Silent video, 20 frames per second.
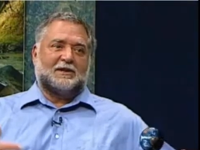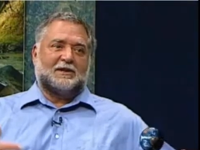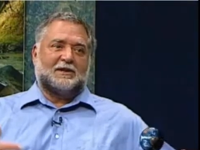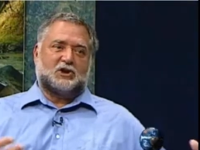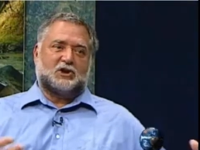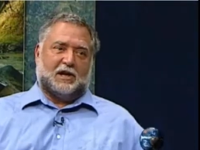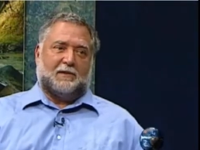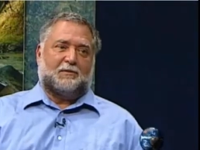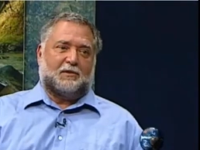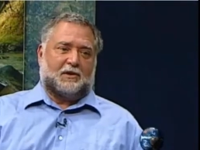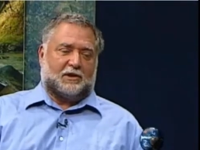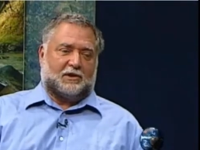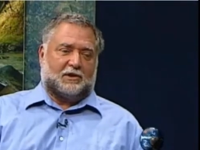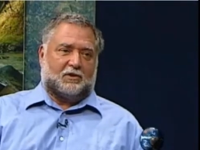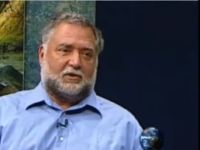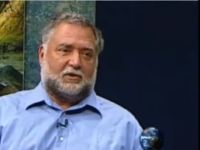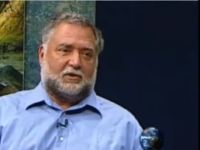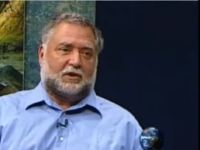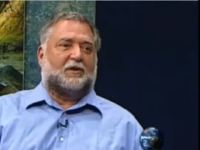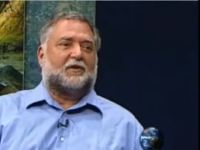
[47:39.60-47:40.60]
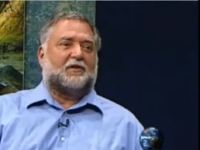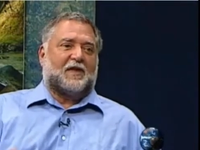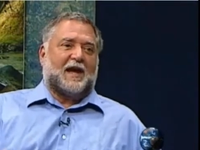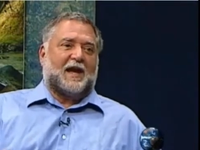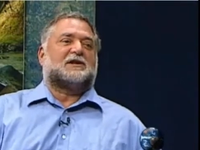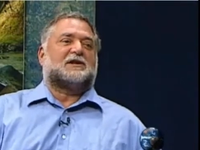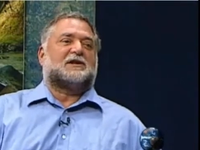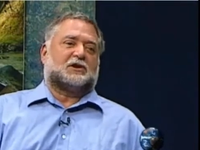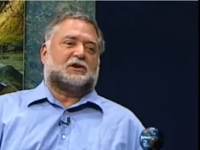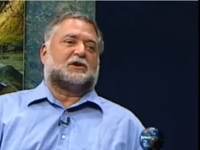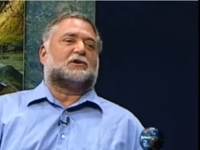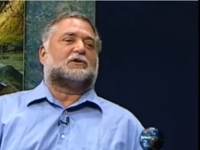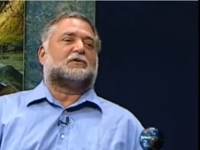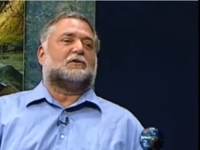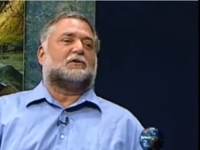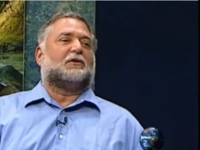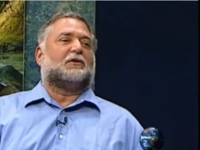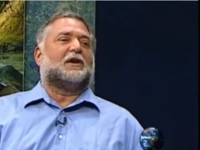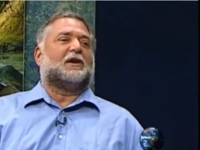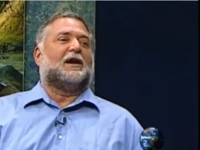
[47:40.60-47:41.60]
is cheaper than nuclear. That's the
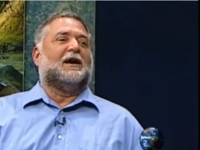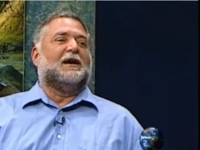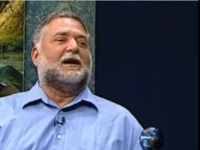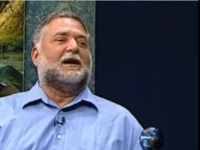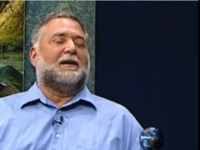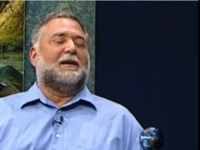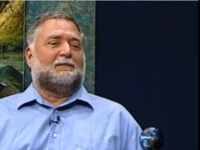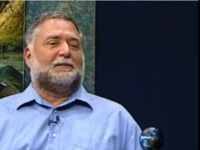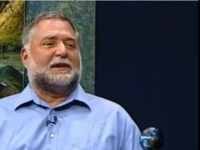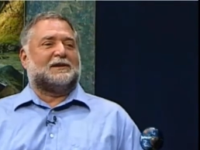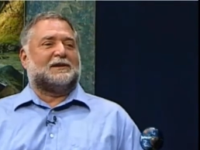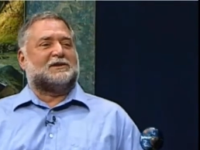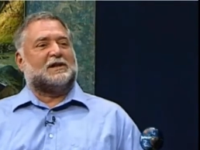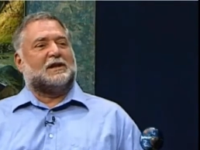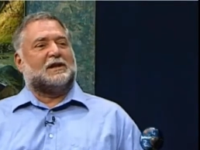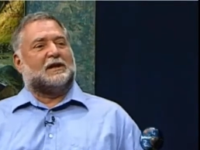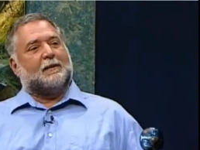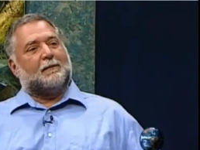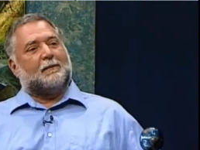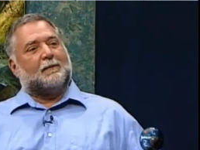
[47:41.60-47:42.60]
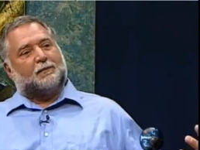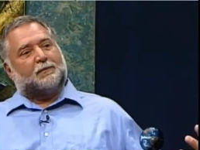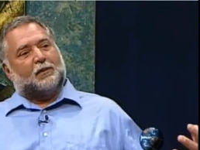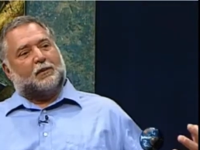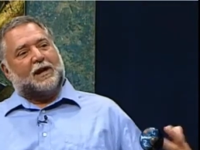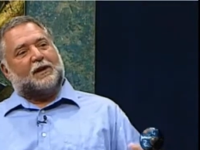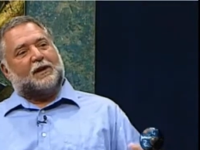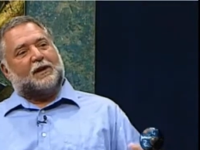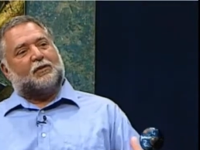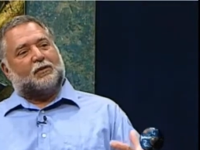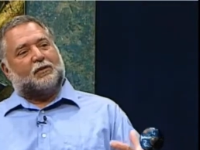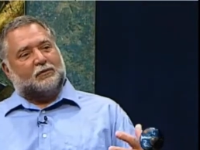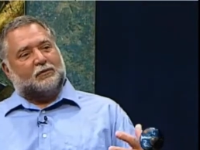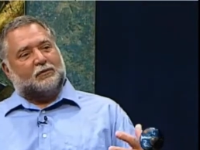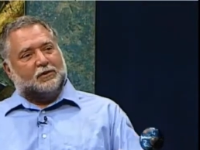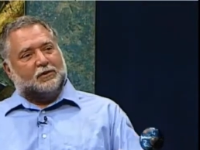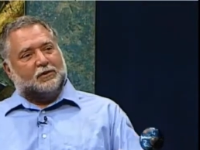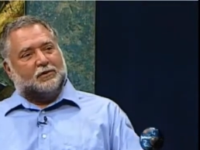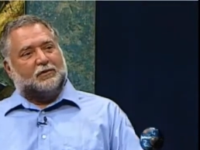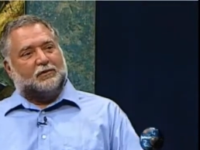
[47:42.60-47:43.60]
truth. But to break
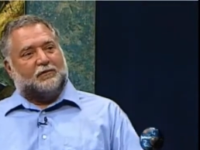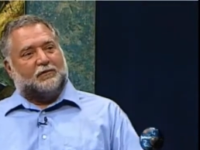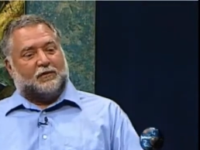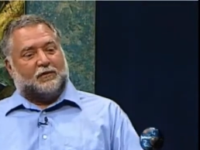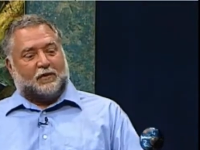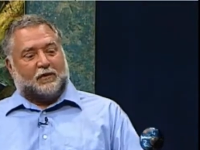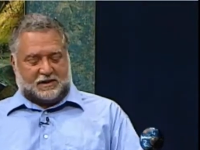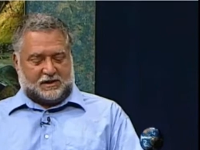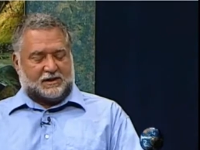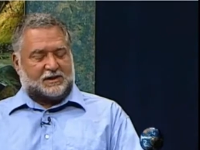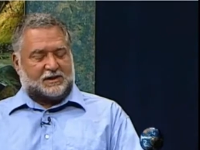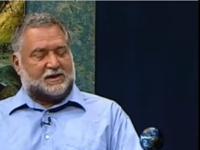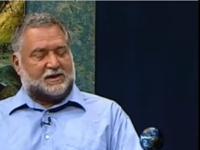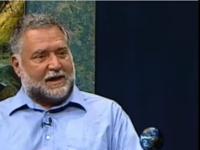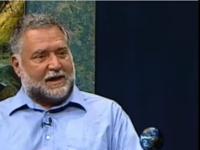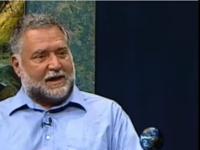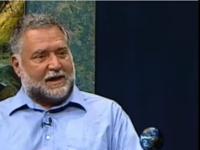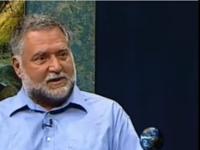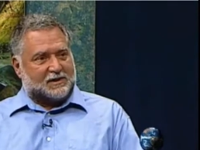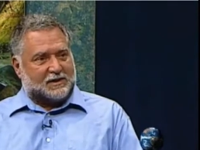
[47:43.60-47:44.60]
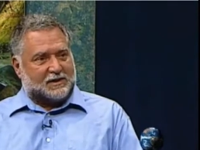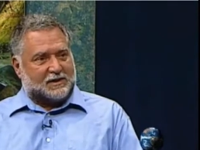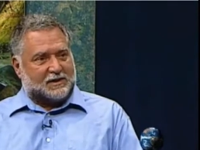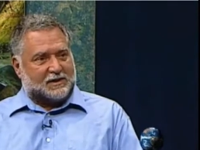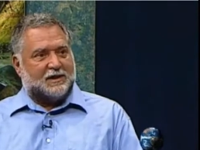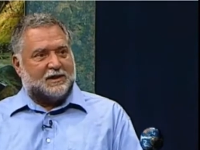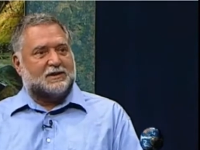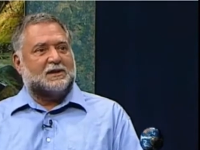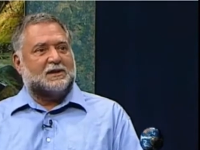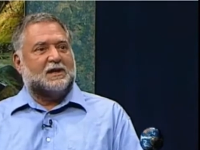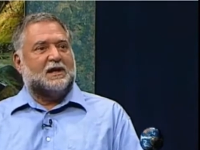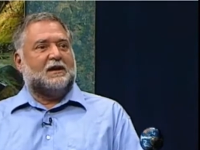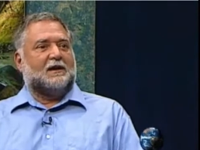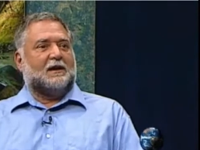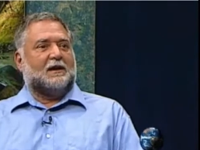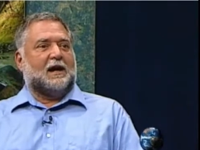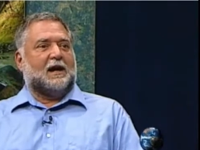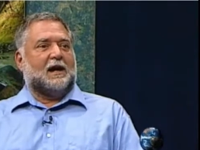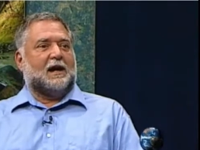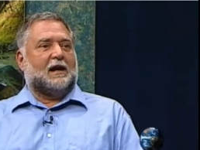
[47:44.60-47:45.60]
through, for instance, subsidies,
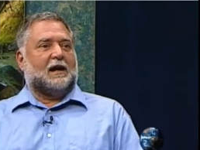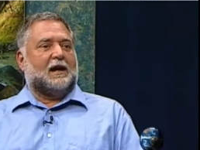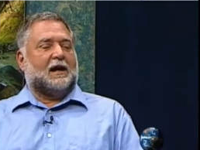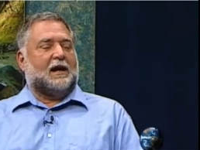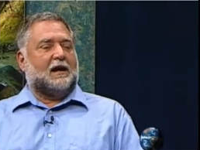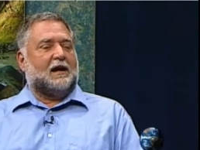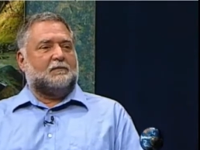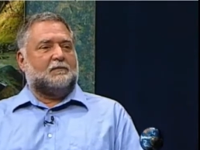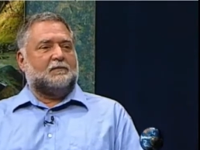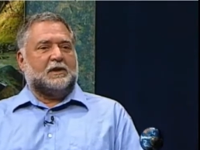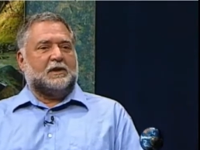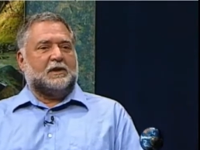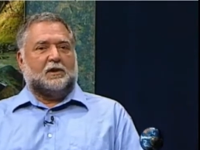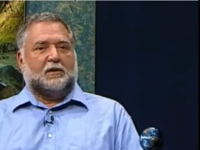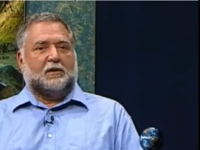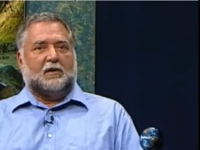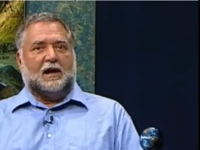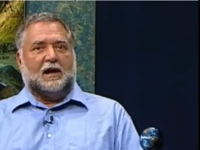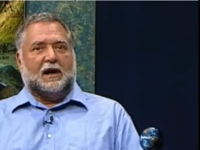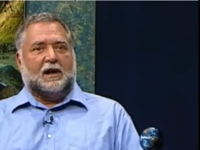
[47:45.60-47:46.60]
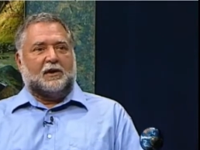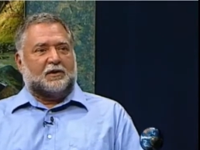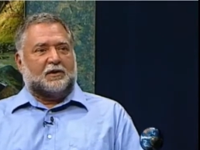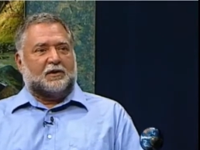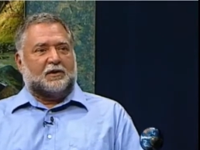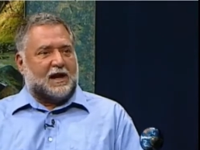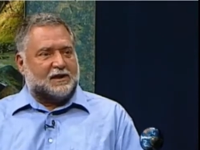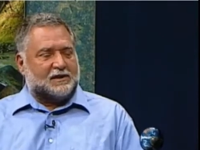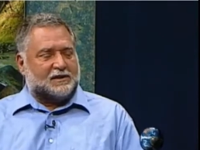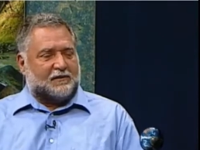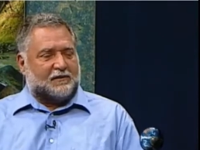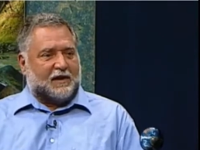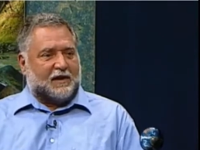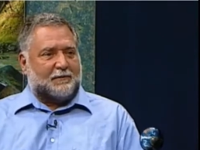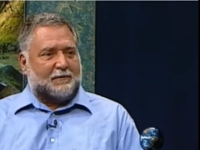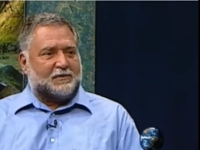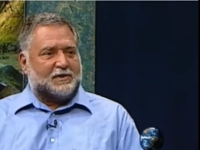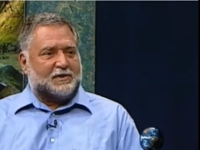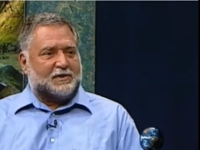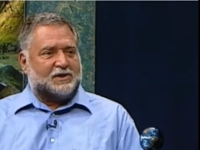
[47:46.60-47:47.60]
uh, you know, other kinds of
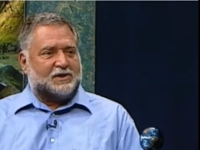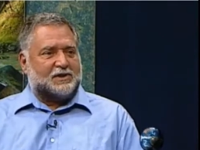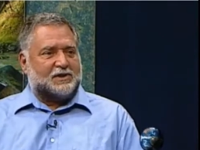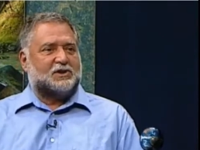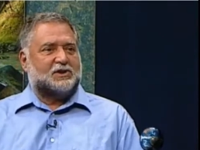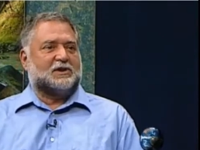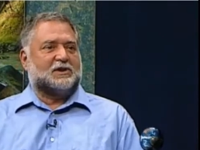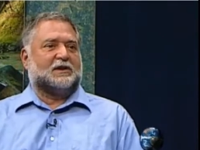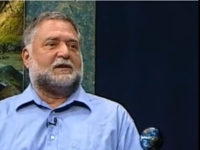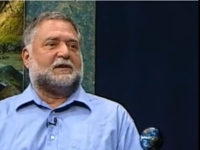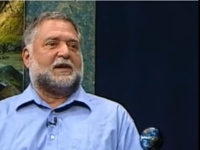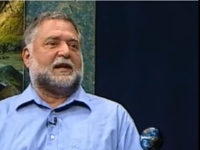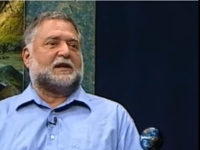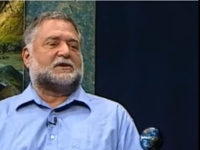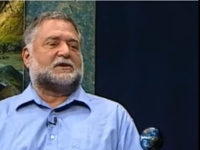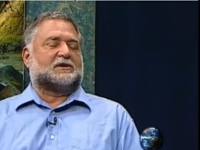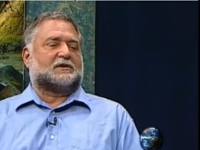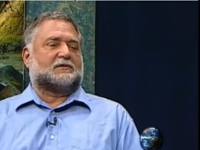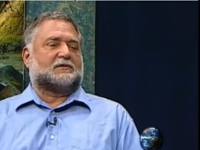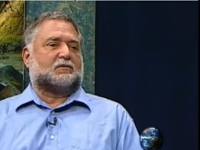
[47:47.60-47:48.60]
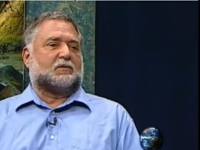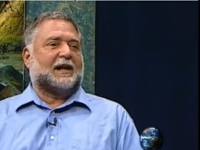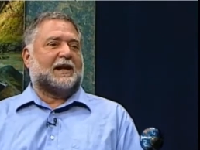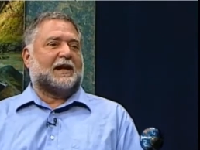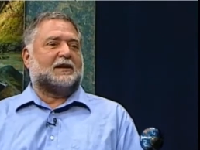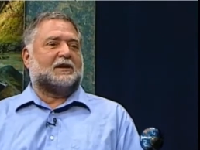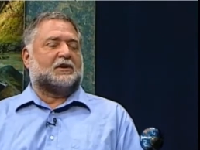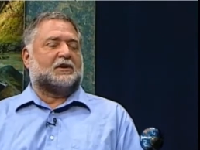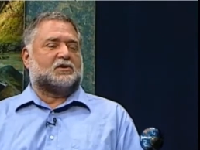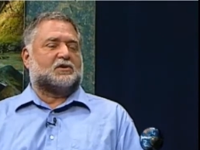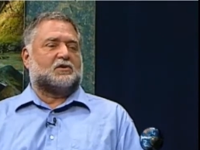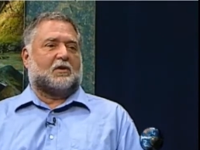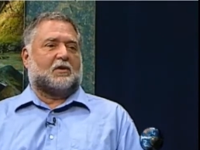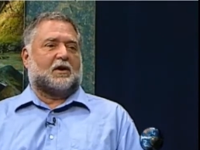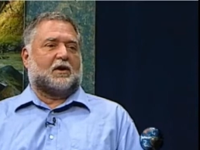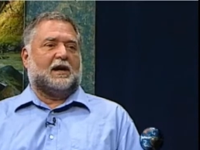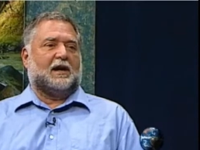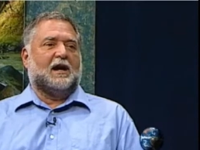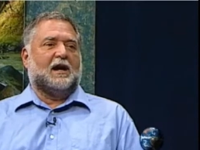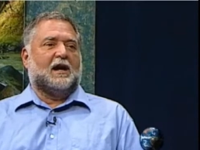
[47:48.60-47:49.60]
opposition that's
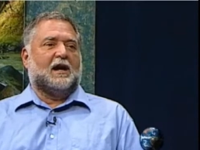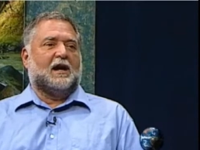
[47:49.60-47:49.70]
regulatory,